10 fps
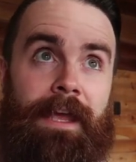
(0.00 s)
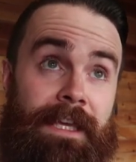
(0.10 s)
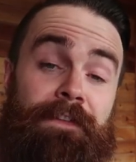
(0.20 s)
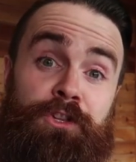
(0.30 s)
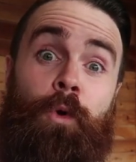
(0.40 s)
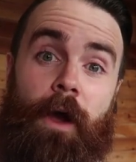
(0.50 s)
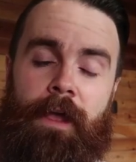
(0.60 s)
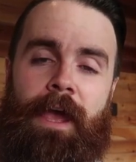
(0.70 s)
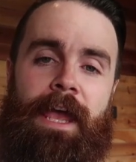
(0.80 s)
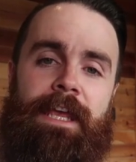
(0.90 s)
he gives
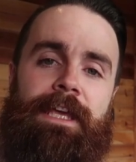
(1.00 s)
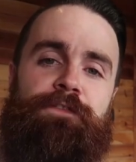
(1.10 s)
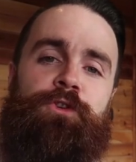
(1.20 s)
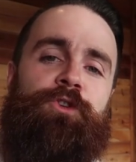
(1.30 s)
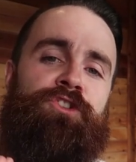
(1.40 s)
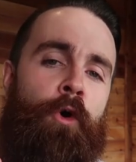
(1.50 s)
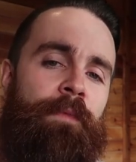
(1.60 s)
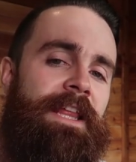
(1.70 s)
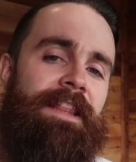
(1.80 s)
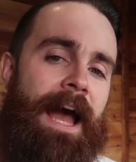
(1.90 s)
you so
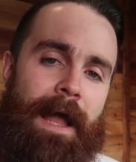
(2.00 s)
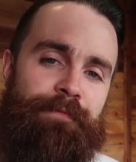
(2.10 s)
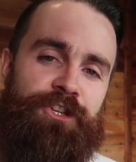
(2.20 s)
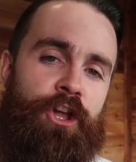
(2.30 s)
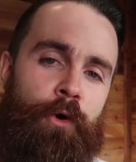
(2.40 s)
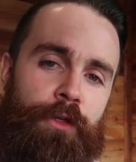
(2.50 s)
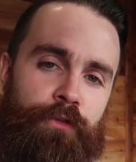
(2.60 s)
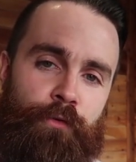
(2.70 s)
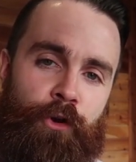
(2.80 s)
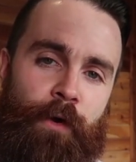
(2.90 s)
many labs to go
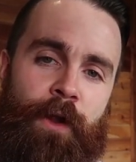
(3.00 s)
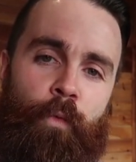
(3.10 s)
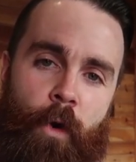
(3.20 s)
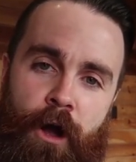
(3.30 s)
through and